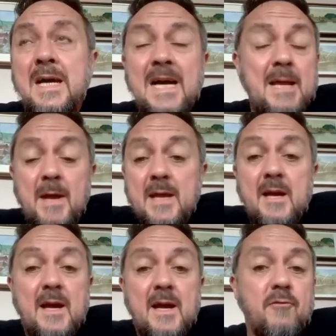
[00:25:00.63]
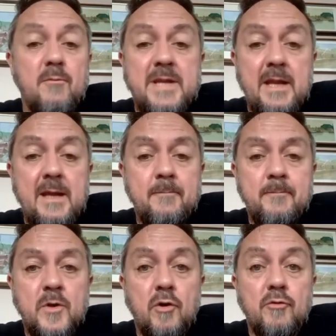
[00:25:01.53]
And I met a guy from Delhi
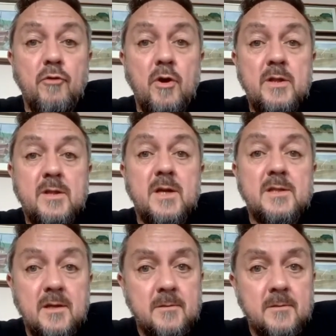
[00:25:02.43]
called Rohit Khattar.